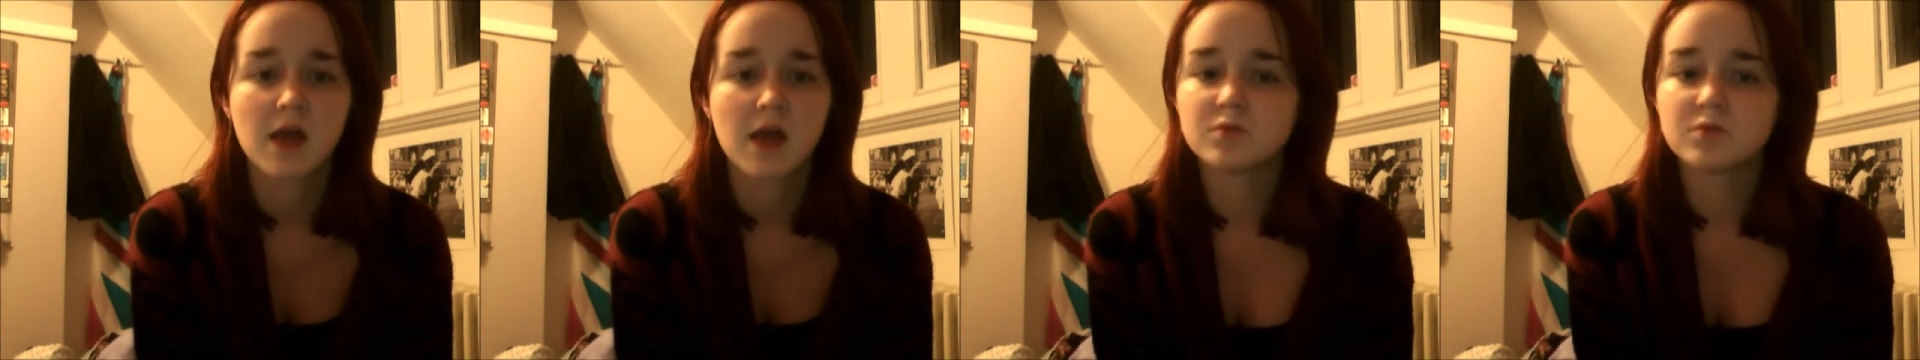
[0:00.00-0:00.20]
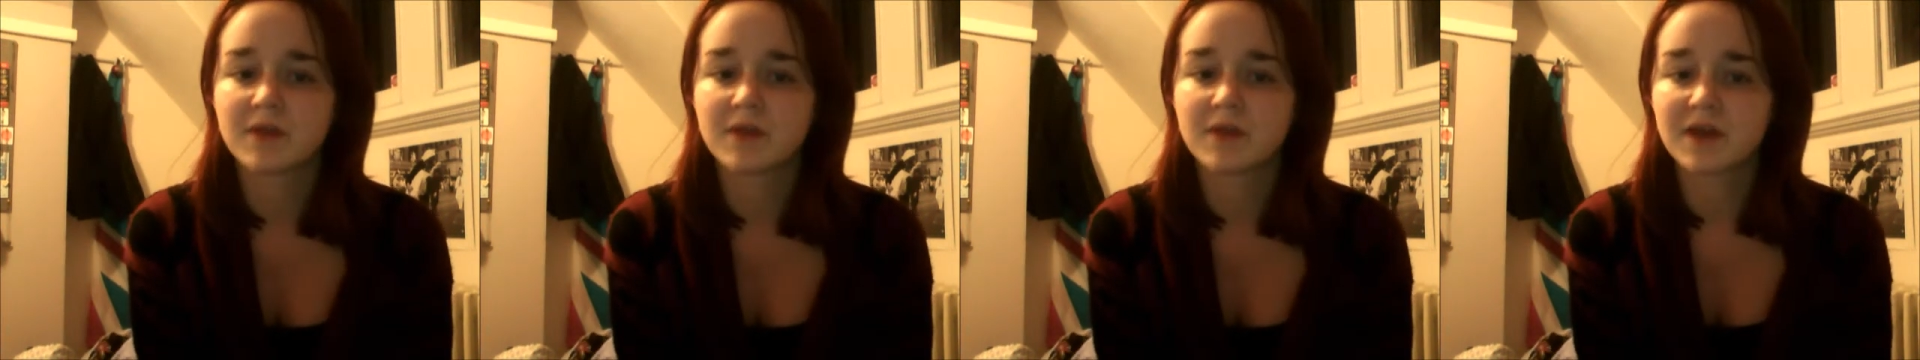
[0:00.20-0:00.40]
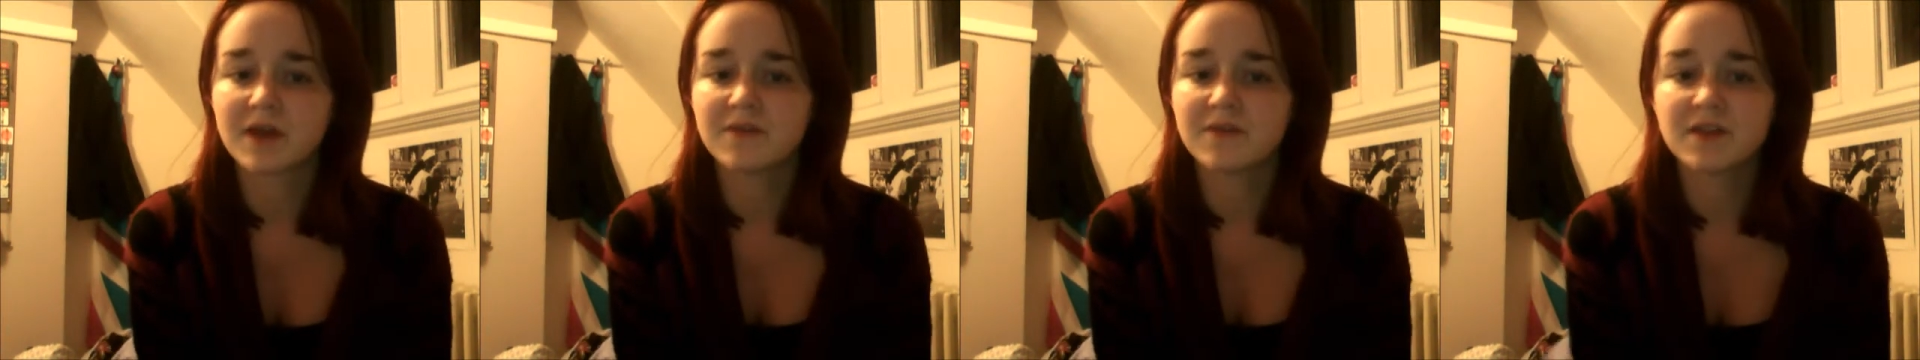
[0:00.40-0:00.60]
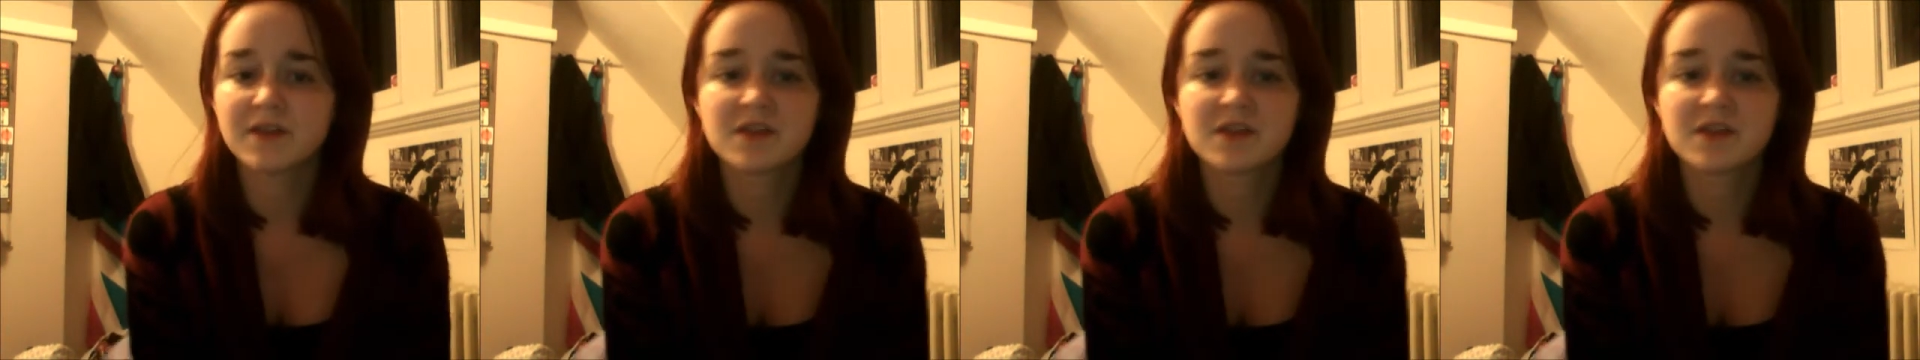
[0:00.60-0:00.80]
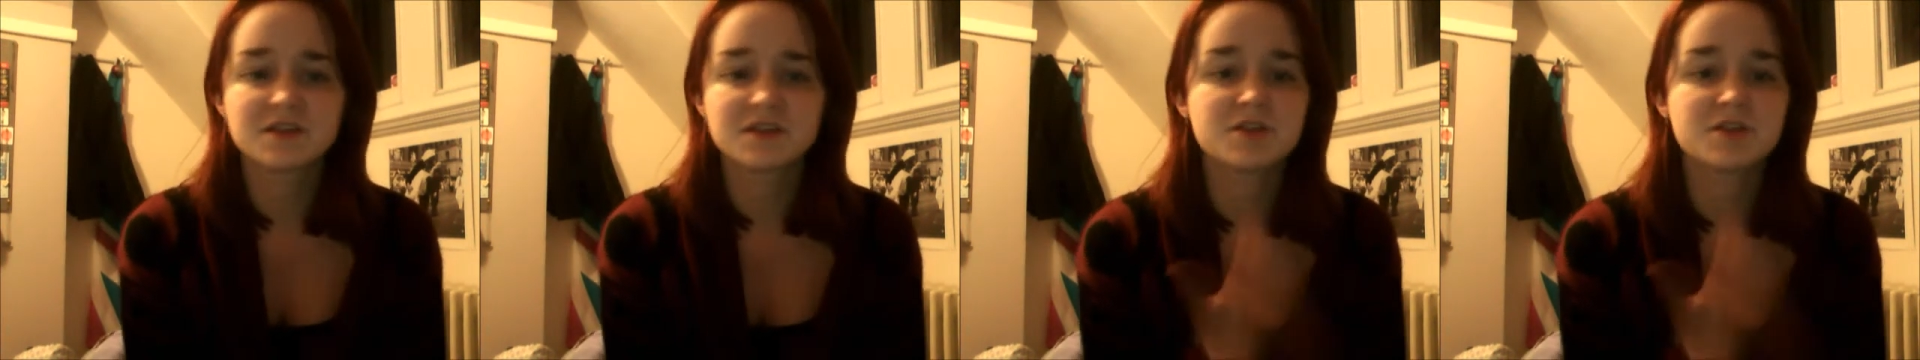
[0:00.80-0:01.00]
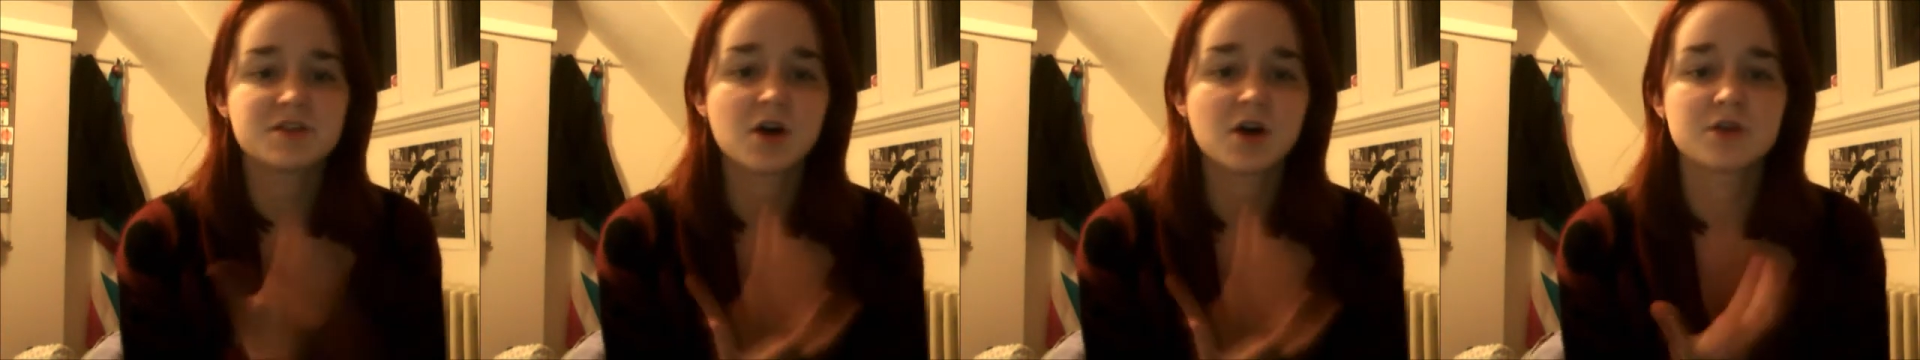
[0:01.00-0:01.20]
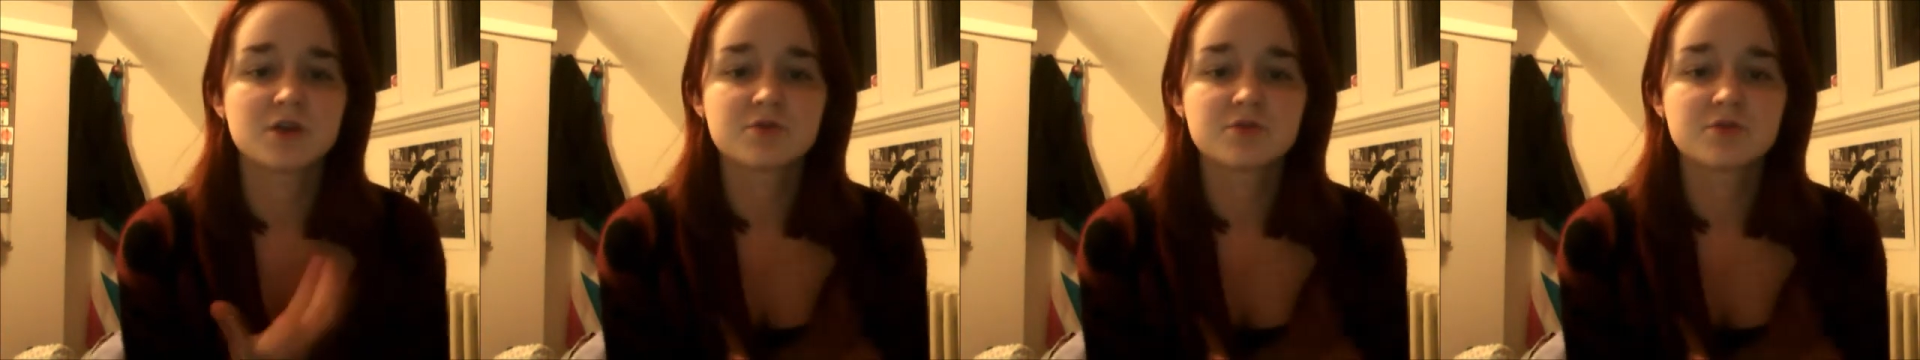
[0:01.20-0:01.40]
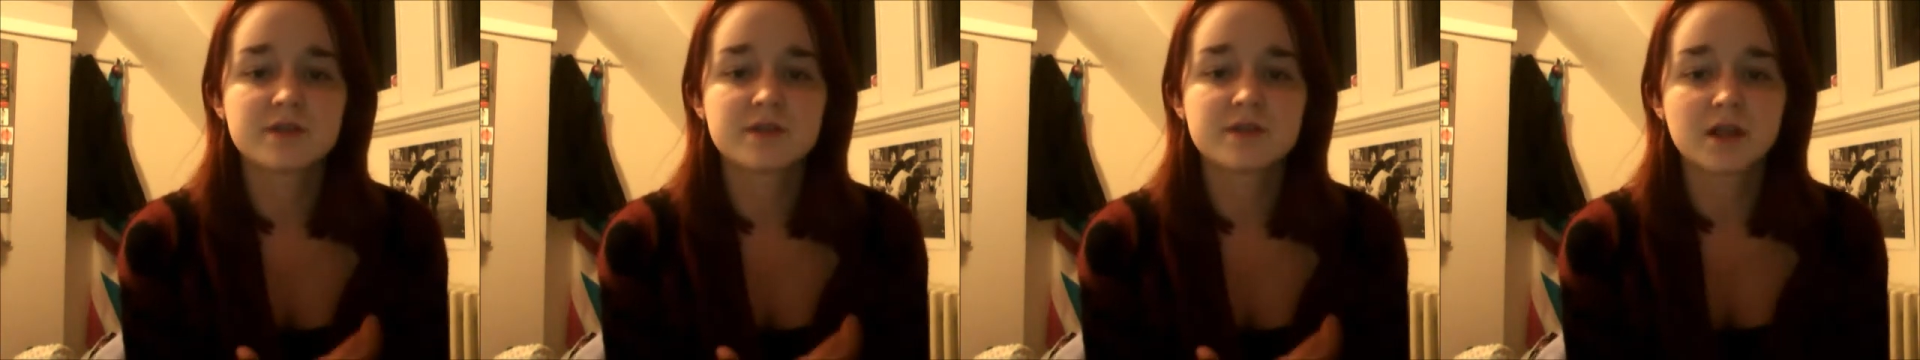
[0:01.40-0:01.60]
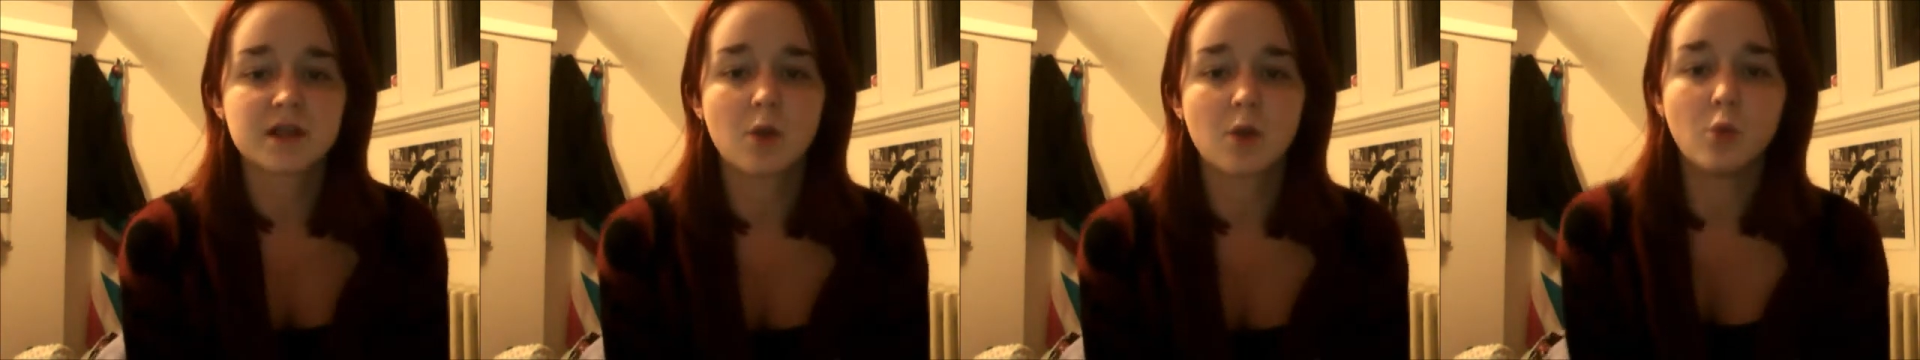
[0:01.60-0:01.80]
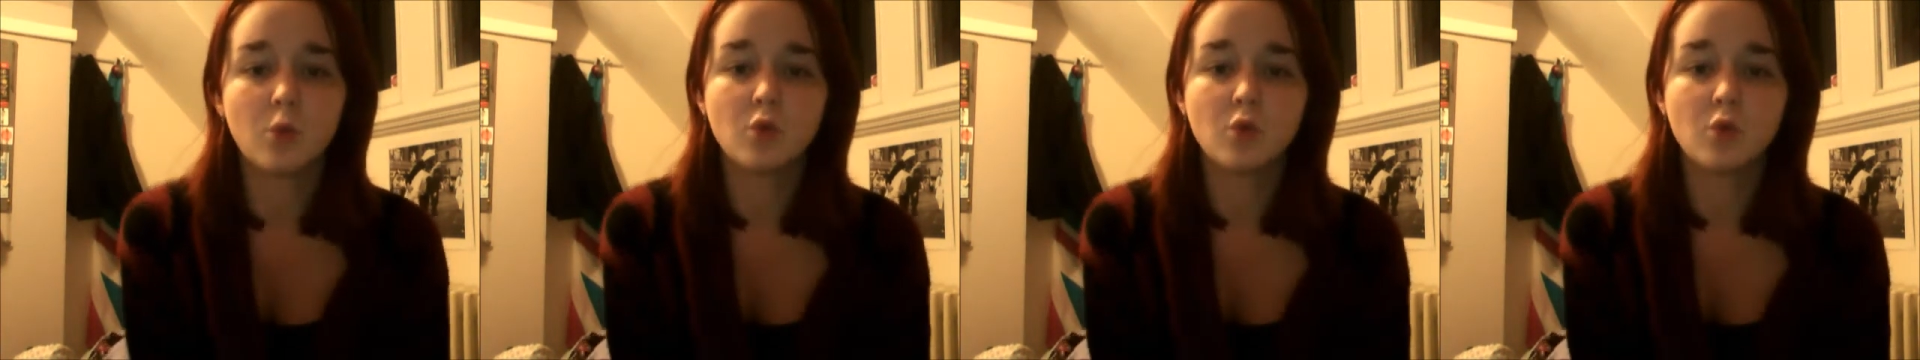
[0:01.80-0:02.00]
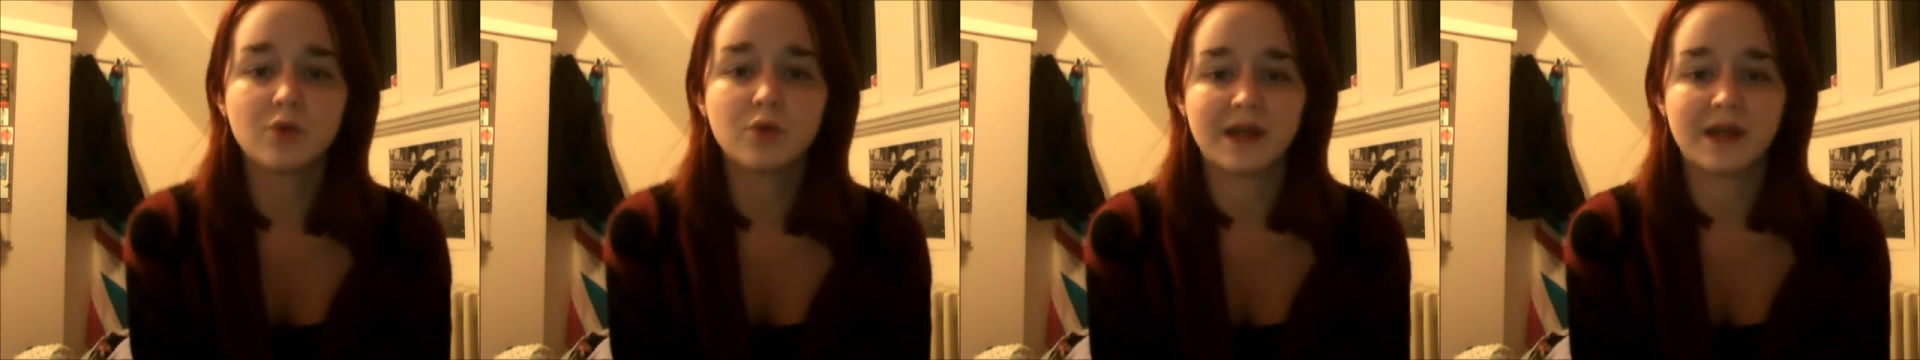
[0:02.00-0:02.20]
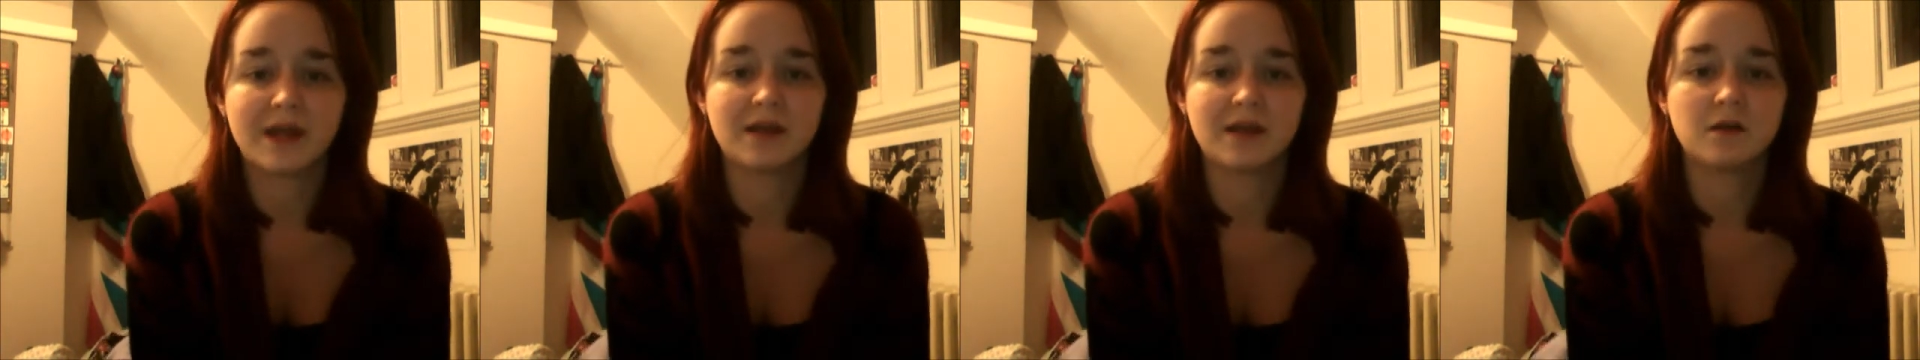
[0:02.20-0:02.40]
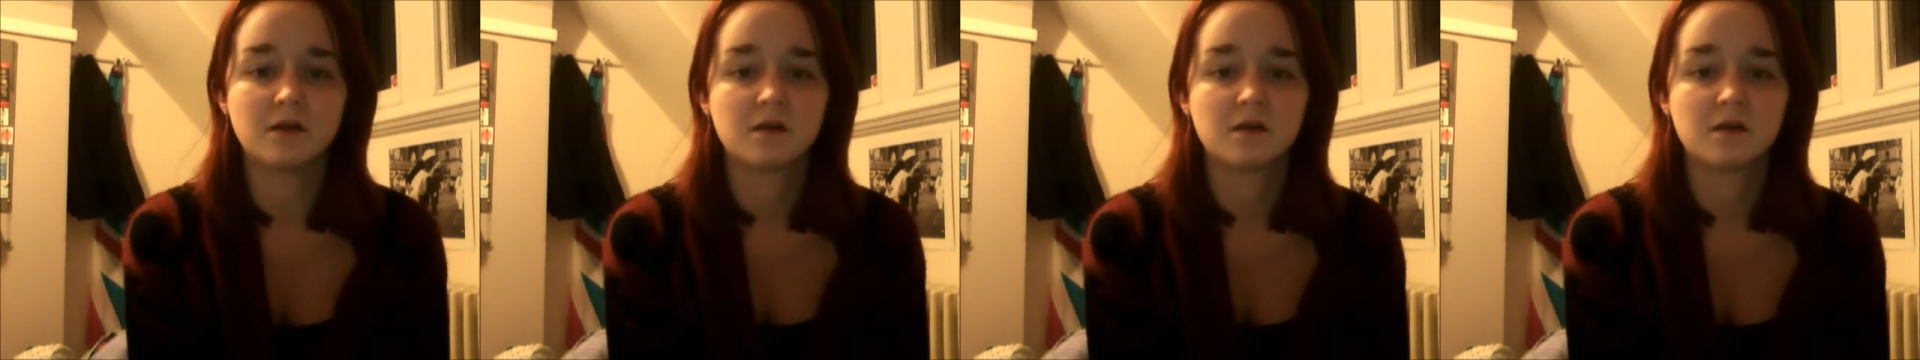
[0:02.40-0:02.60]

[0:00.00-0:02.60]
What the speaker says: Like, I feel that this entire story is like a warning